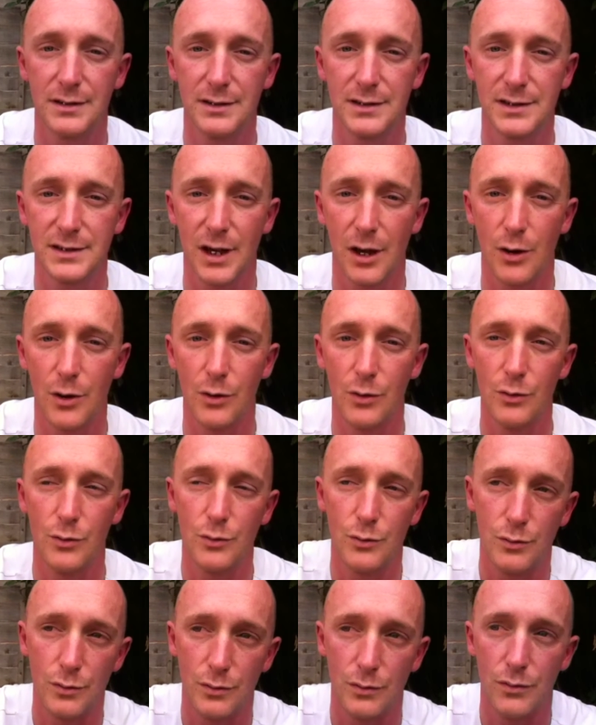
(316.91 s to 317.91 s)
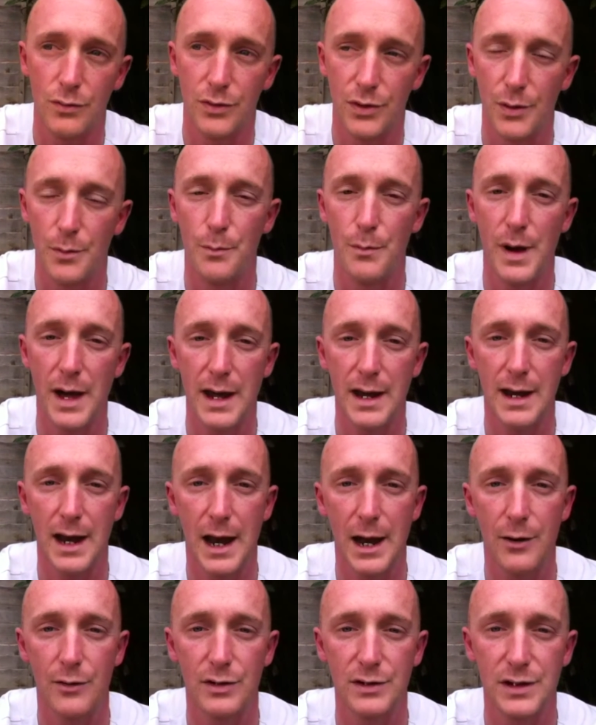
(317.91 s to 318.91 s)
So the main
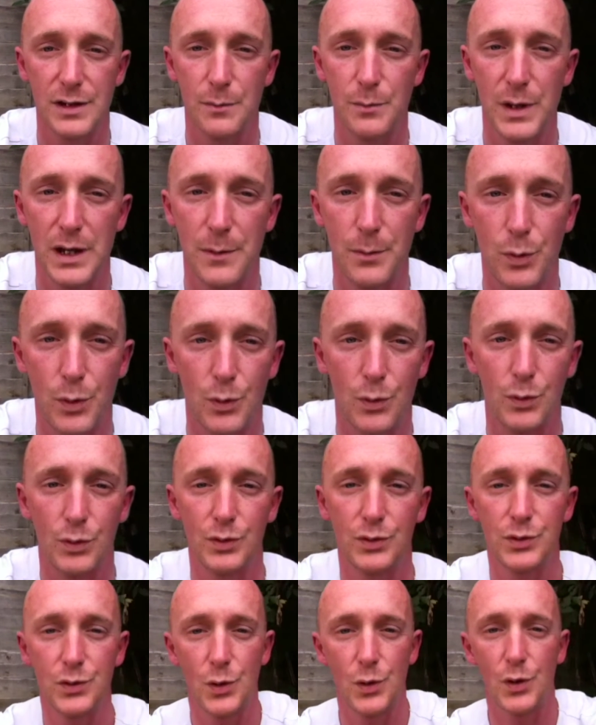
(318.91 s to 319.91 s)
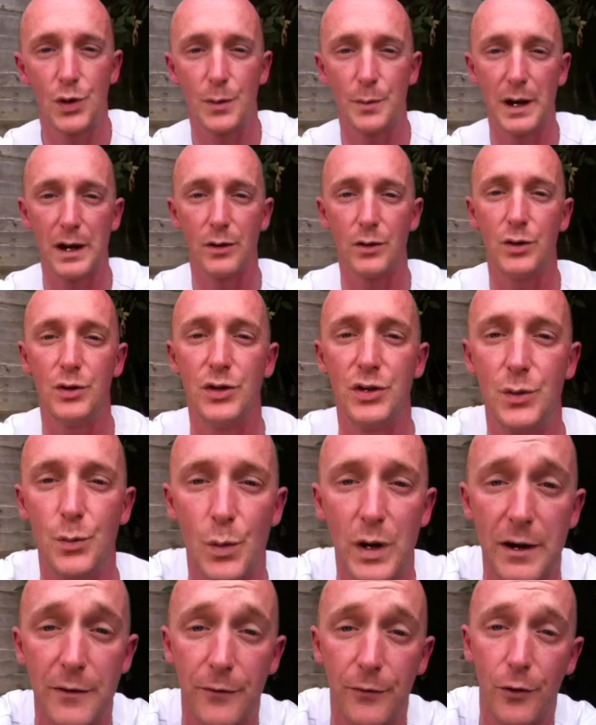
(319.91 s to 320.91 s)
areas that people talk about losing
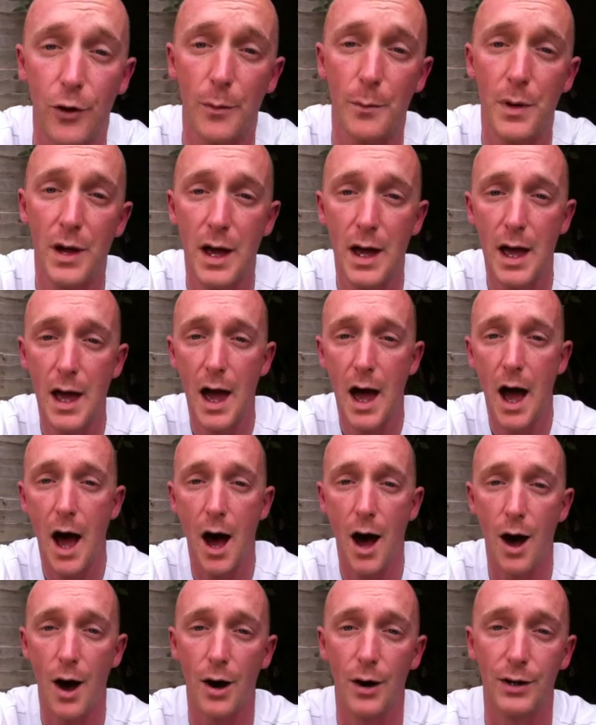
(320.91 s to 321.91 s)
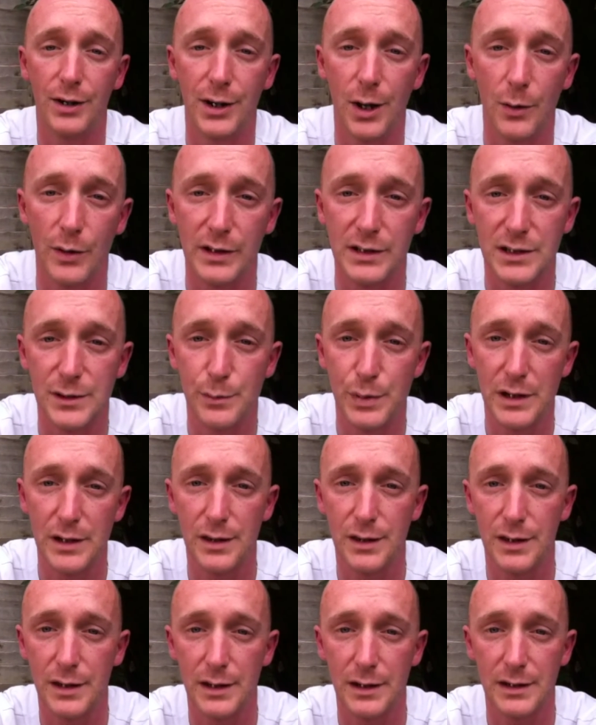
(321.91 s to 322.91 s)
weight from are going to
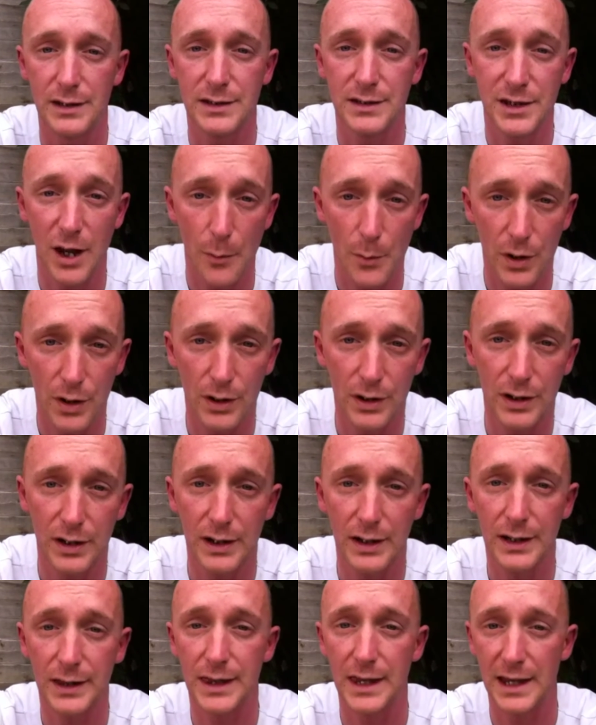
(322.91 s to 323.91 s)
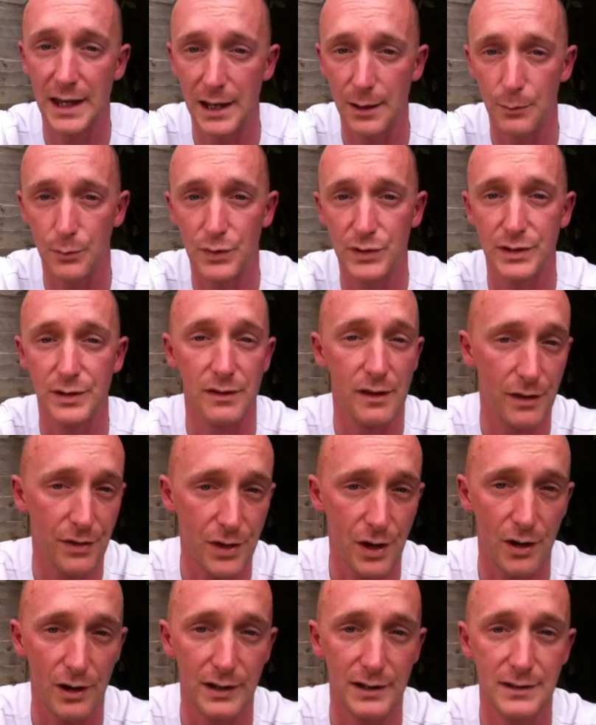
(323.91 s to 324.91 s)
be the stomach, the hips and the
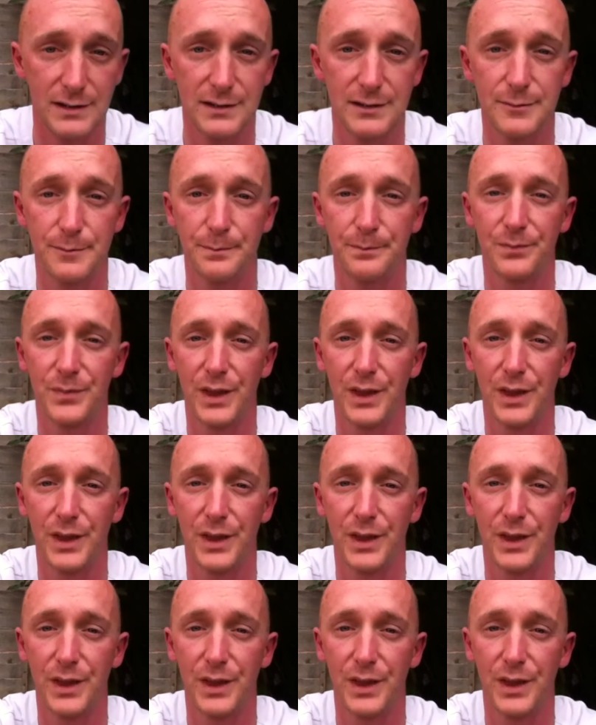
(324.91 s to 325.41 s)
thighs.